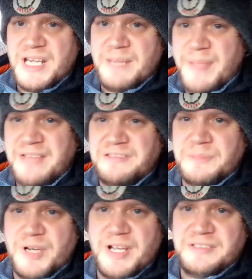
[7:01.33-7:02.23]
in the best
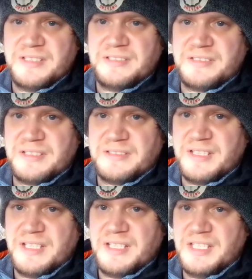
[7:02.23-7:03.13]
of places to say
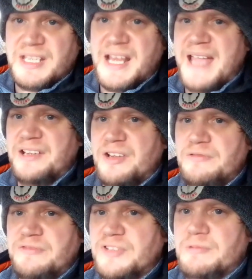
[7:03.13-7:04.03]
you can hang
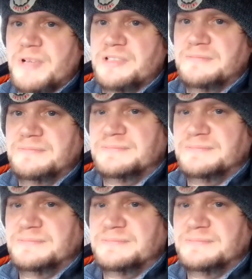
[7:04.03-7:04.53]
around for a while.